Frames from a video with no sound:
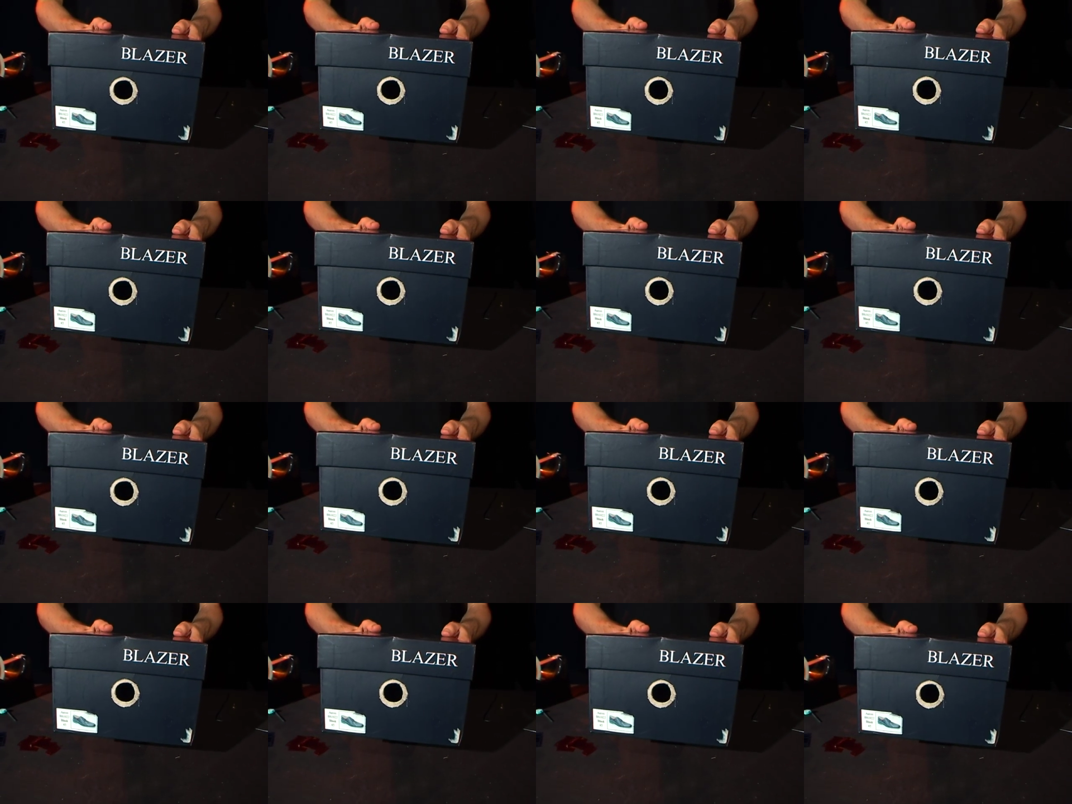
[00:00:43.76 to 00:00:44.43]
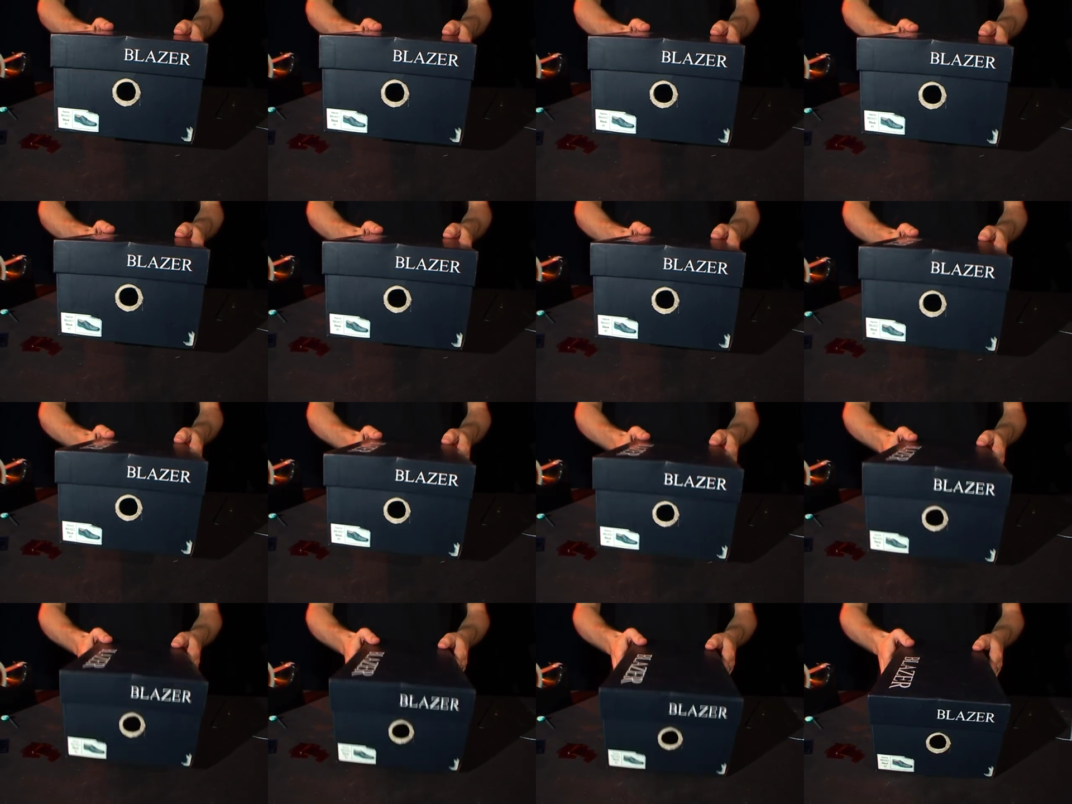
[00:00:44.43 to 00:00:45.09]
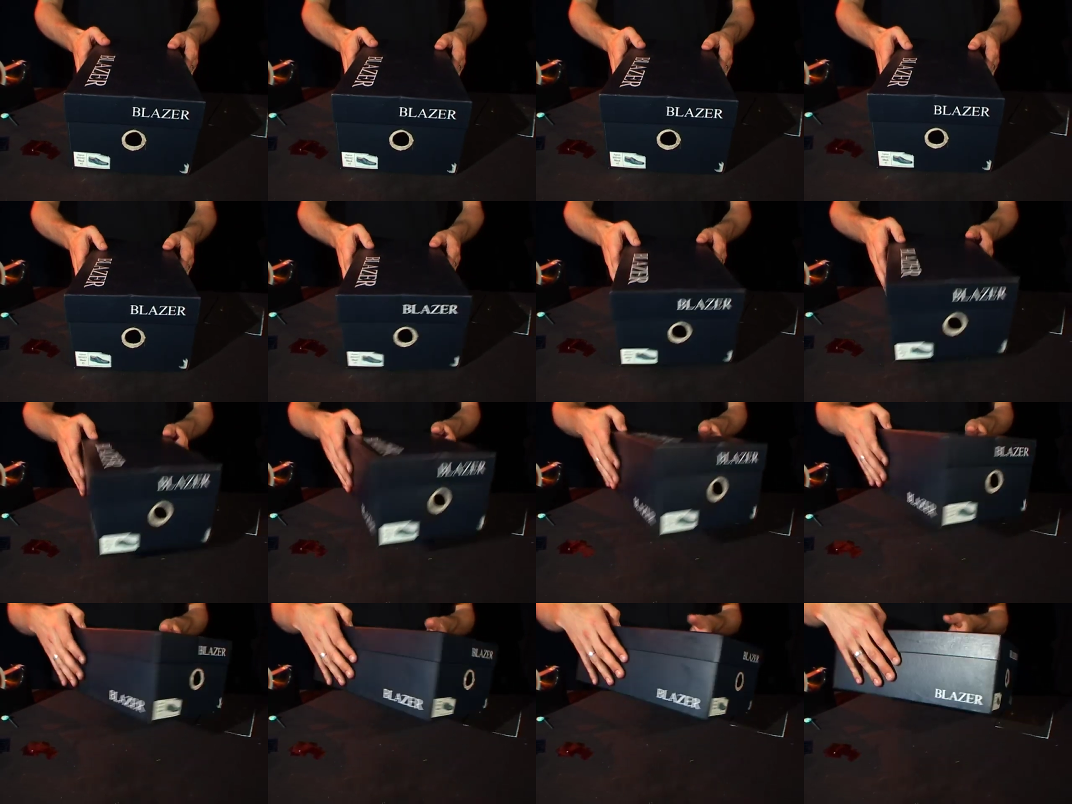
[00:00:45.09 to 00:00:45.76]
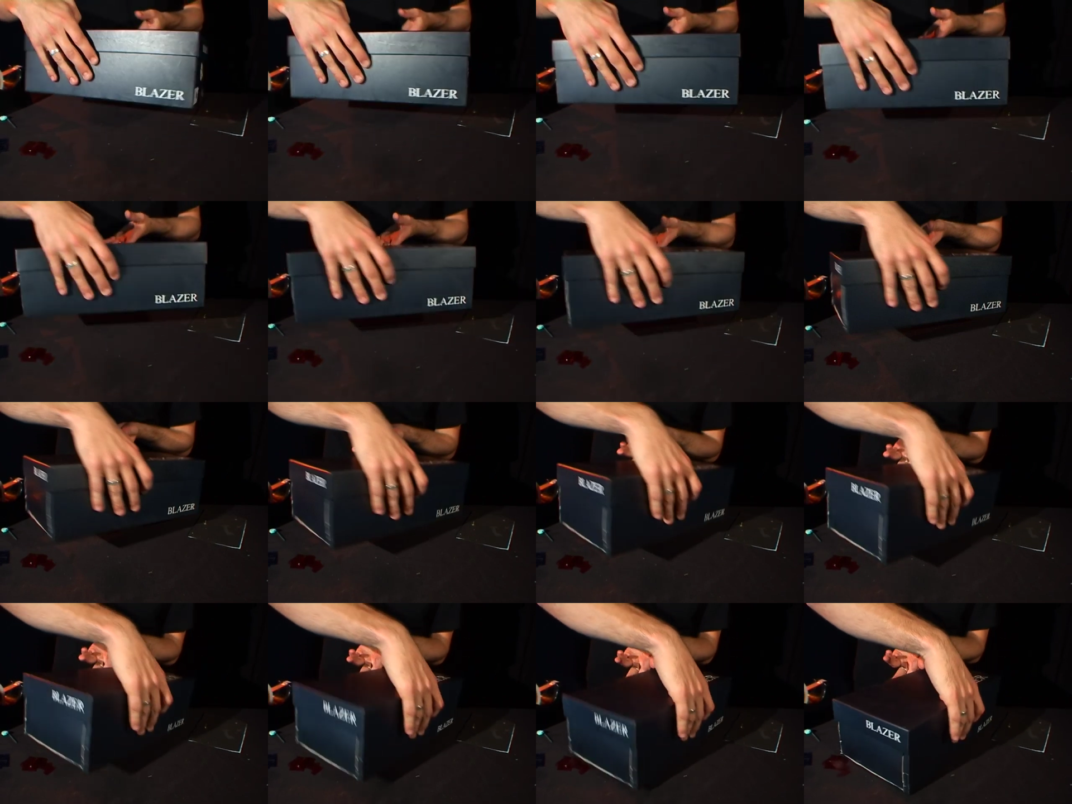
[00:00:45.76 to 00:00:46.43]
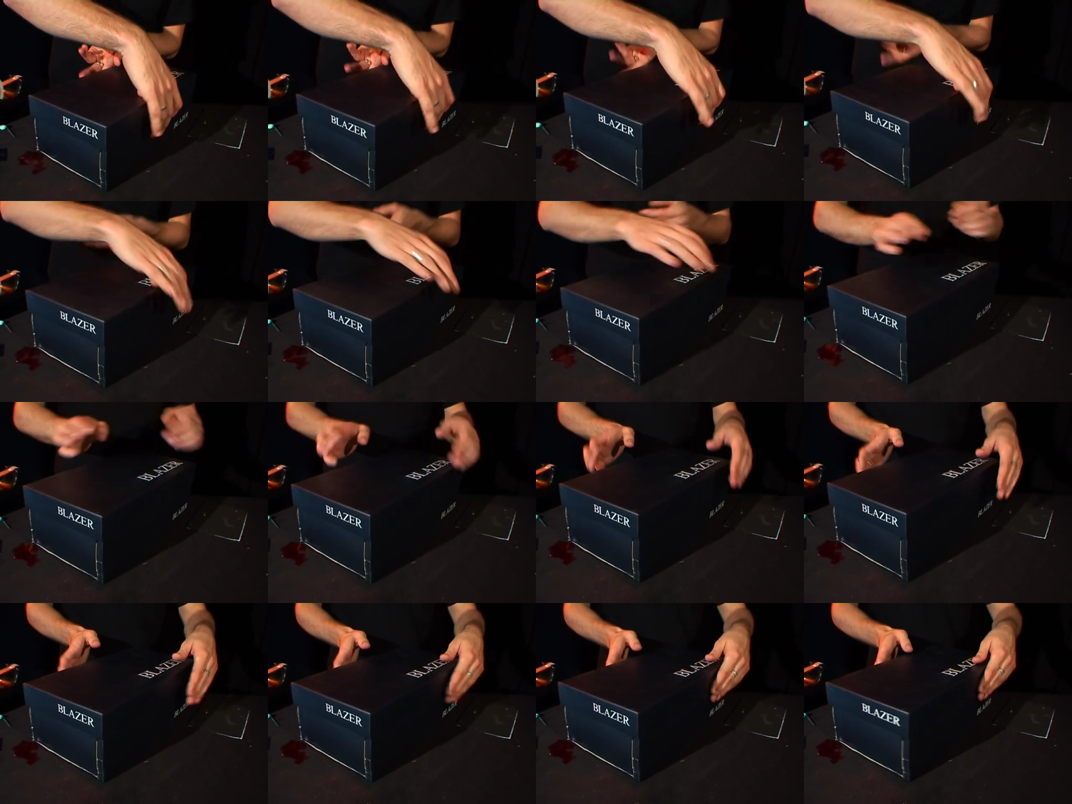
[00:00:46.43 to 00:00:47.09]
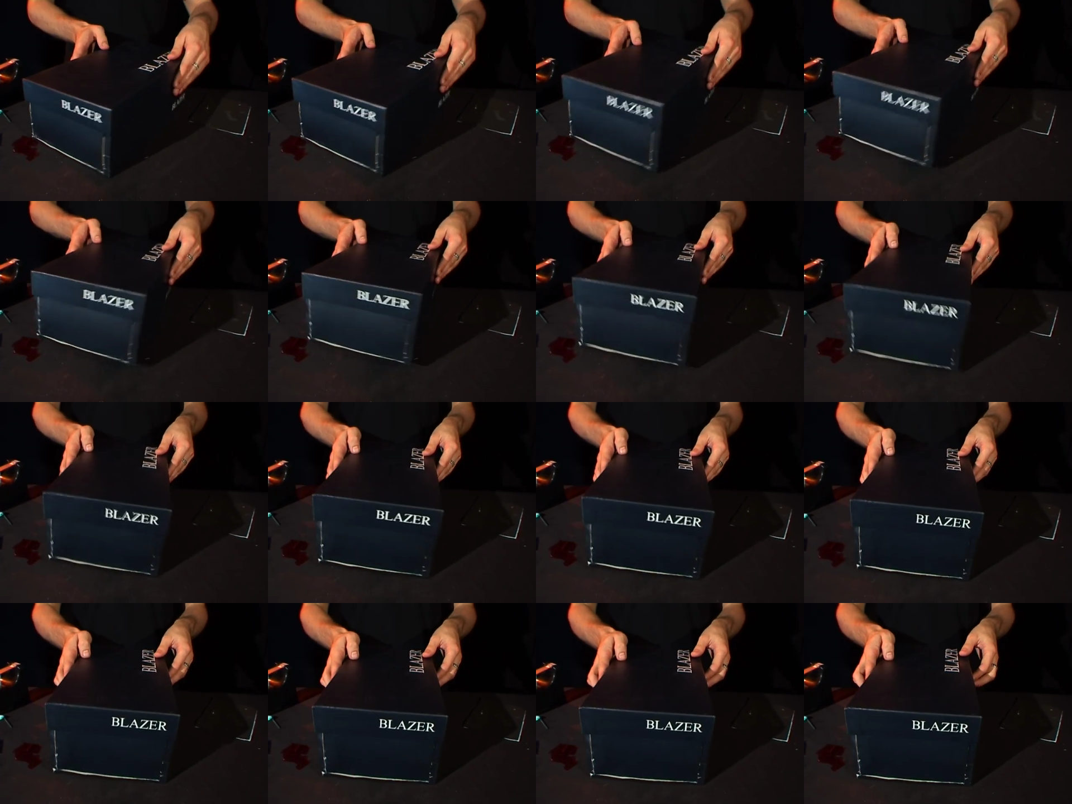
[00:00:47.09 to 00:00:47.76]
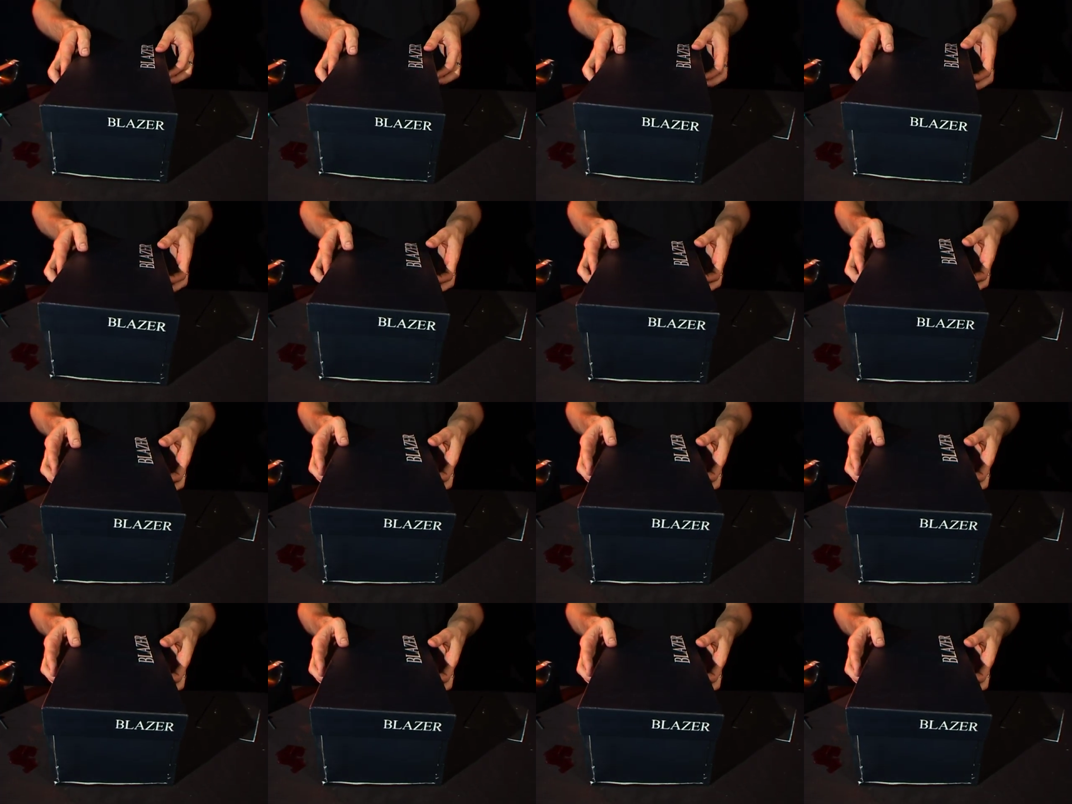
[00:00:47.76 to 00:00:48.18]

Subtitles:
[unreadable: no face in view]